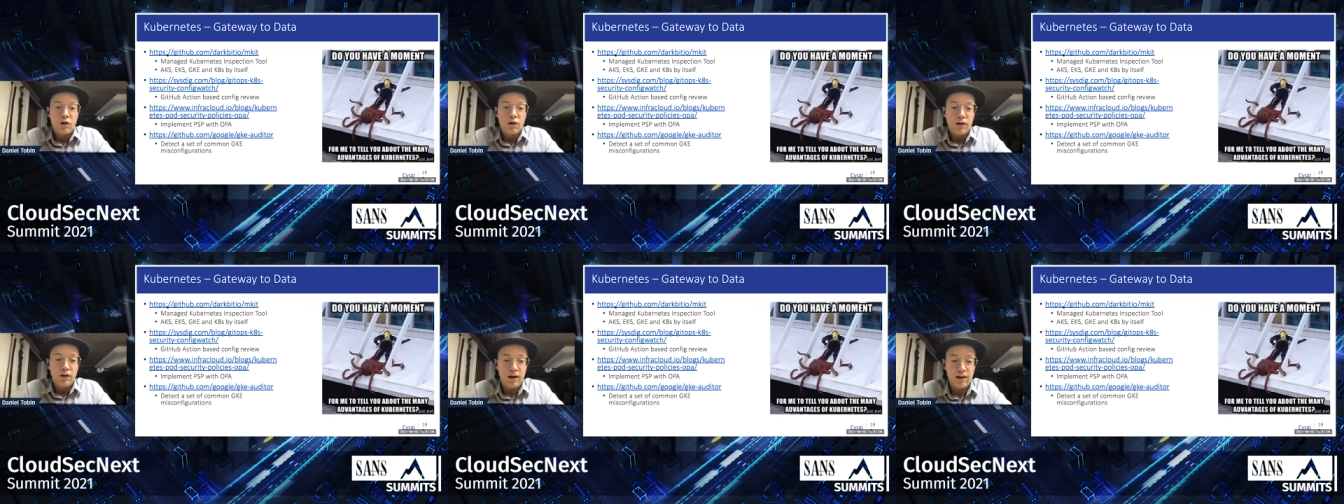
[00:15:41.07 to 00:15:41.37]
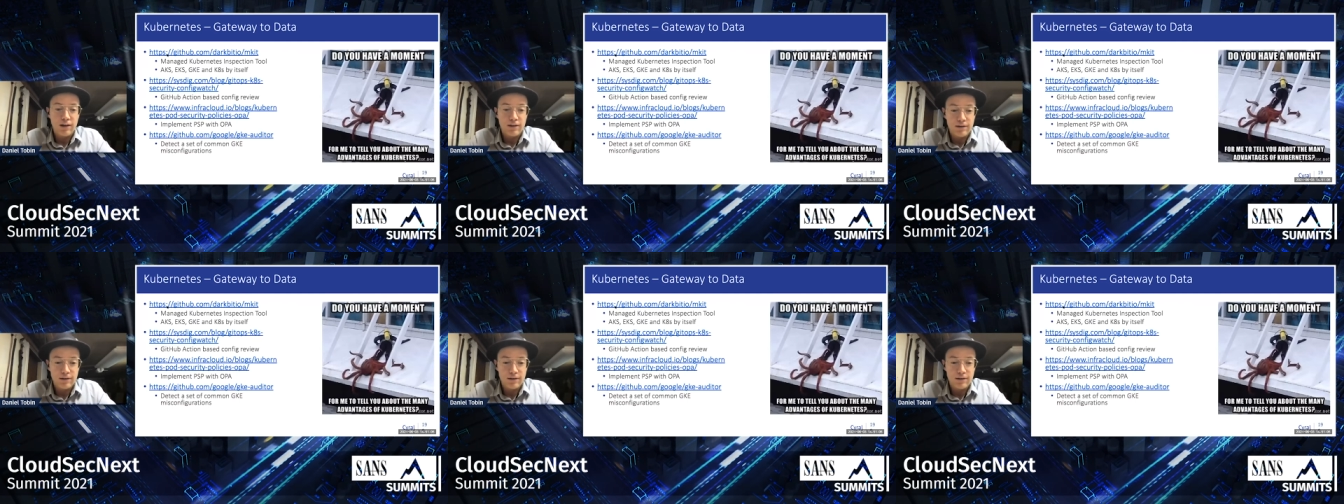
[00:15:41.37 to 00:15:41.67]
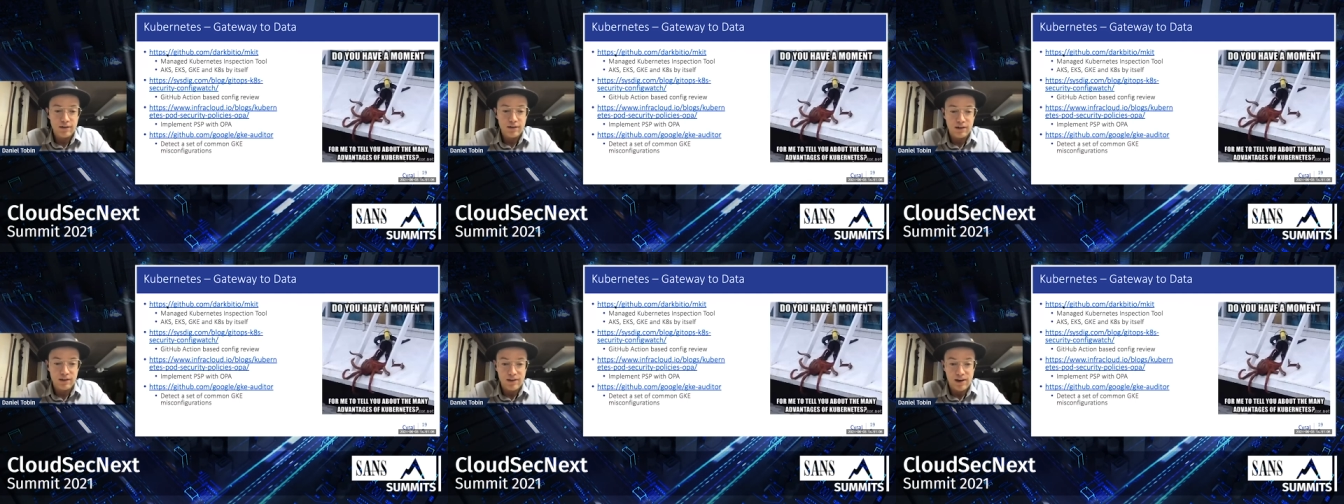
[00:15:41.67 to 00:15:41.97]
K8s
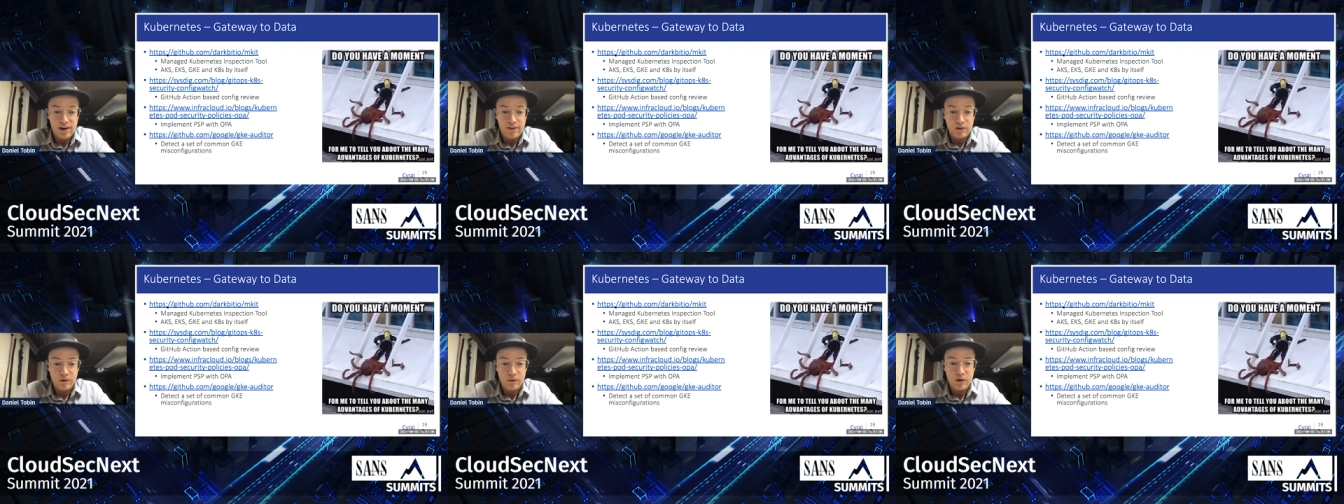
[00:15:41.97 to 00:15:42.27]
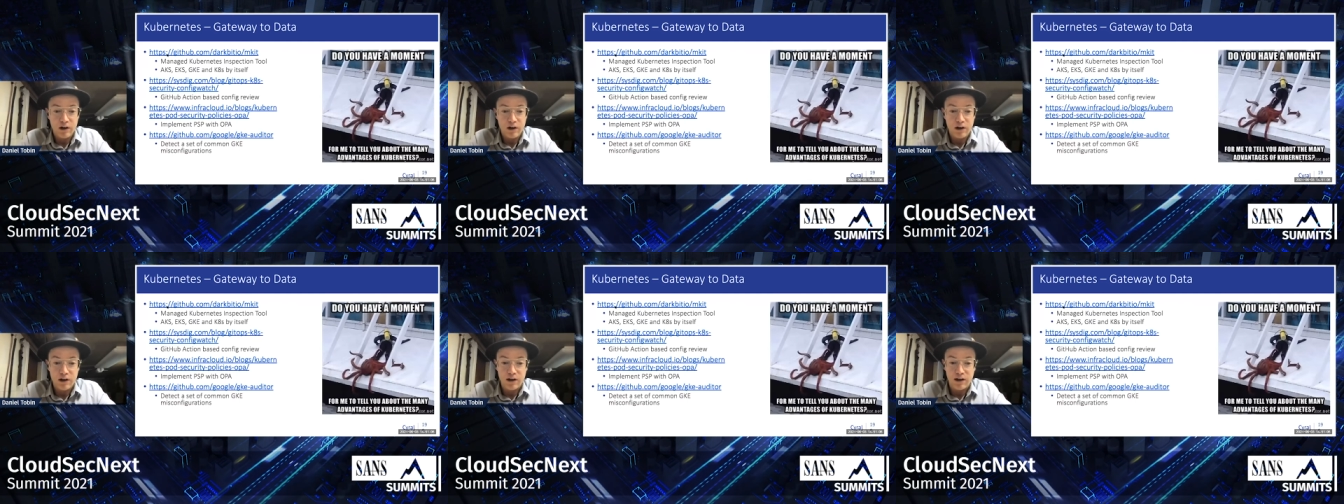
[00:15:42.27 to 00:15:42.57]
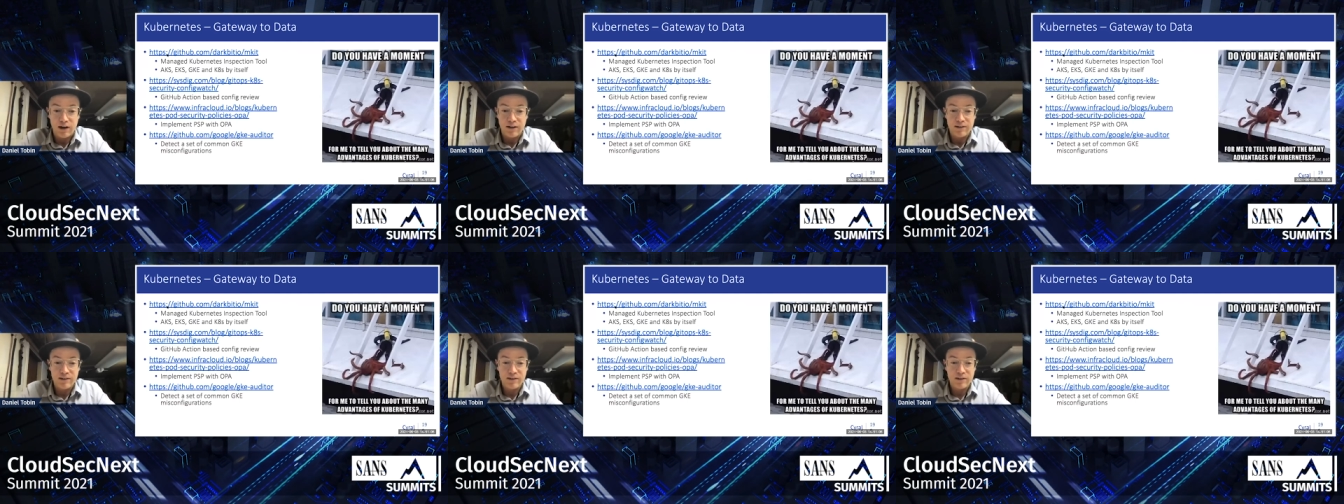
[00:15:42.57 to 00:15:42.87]
is
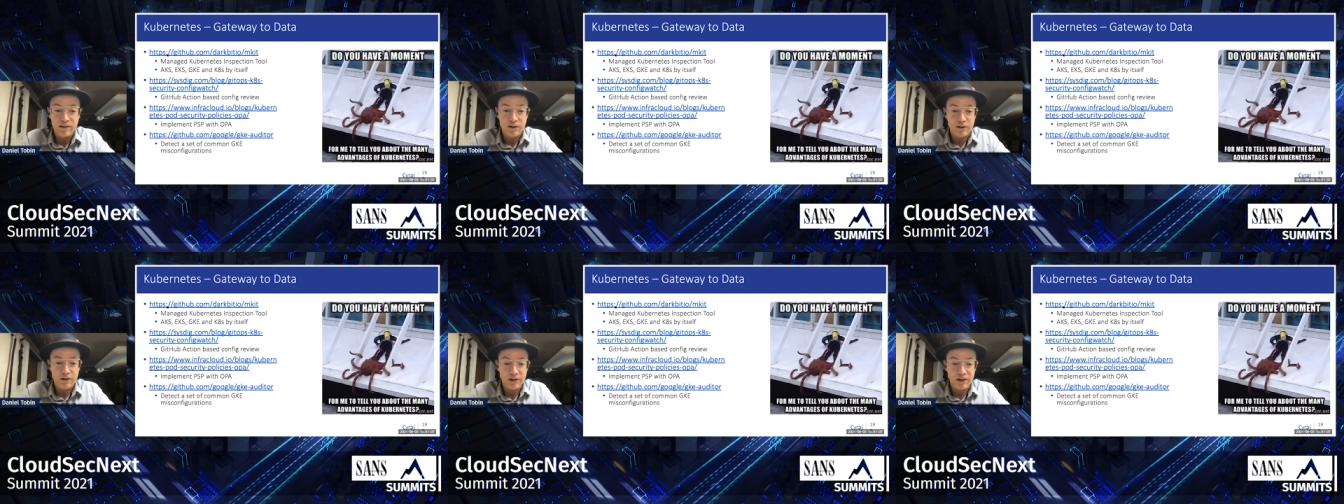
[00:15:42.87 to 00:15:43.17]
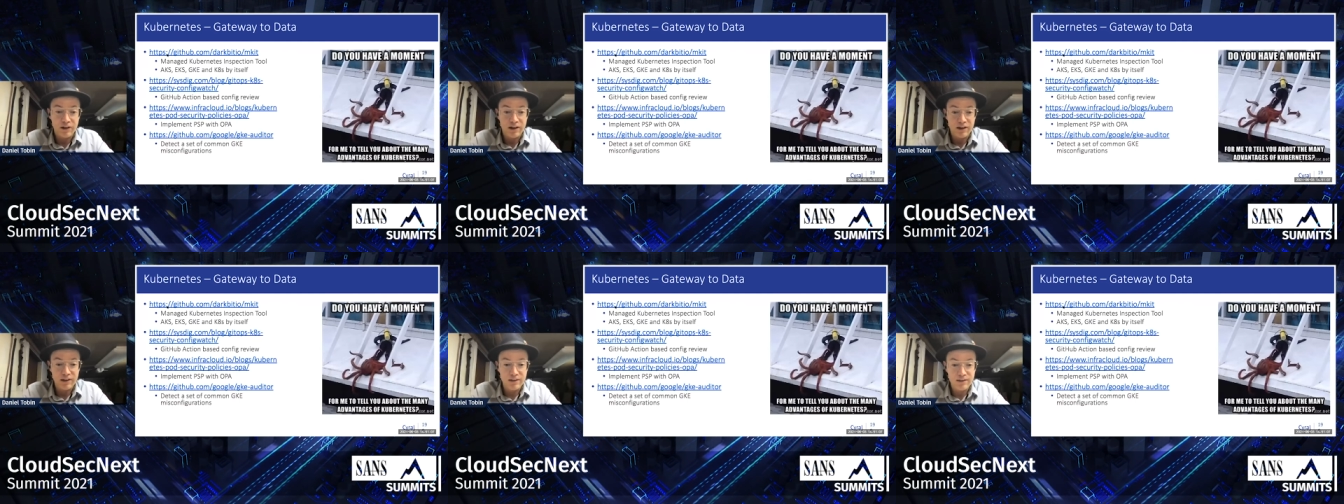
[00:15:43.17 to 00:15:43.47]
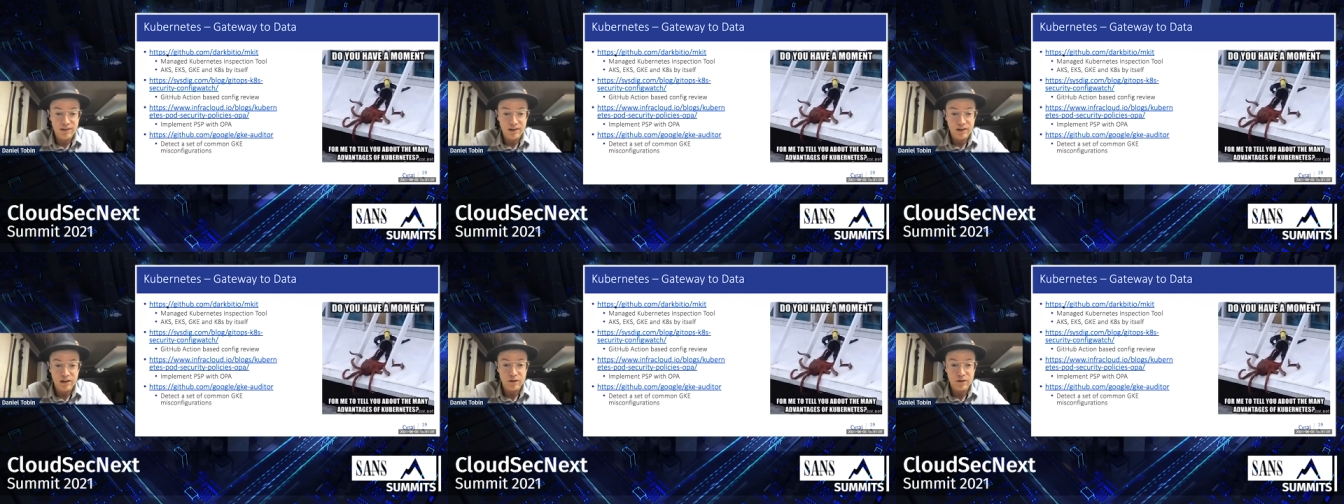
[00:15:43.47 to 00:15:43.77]
everywhere and security
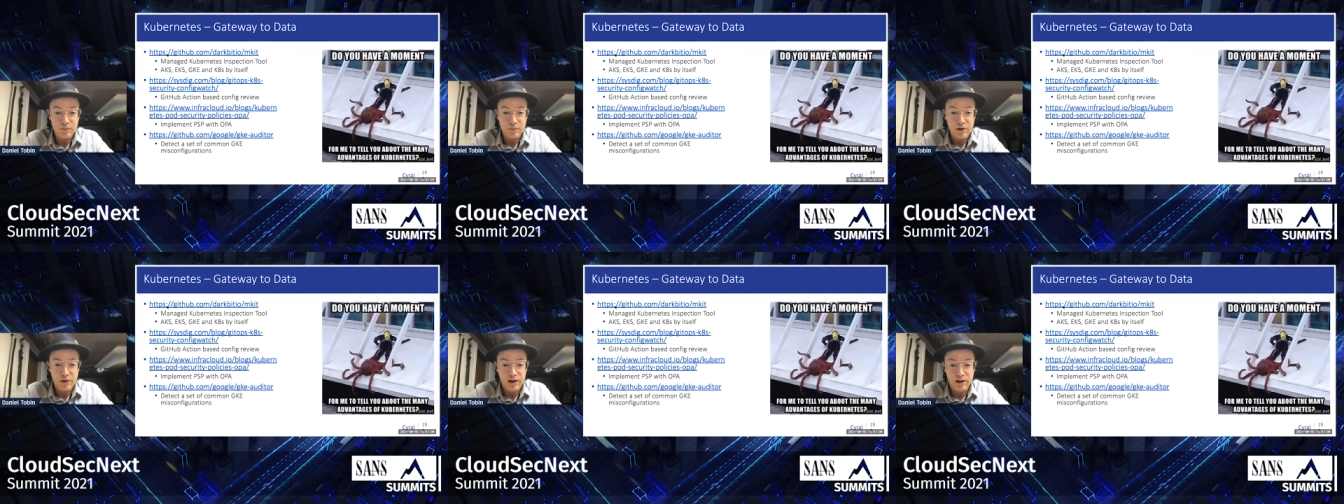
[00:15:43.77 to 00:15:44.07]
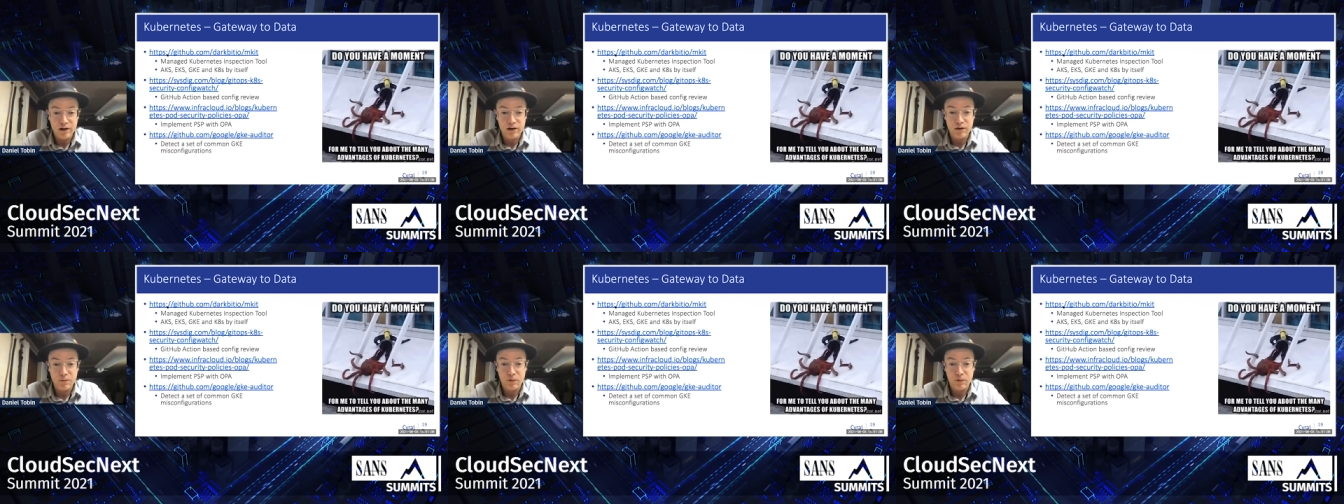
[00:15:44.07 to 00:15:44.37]
is getting better,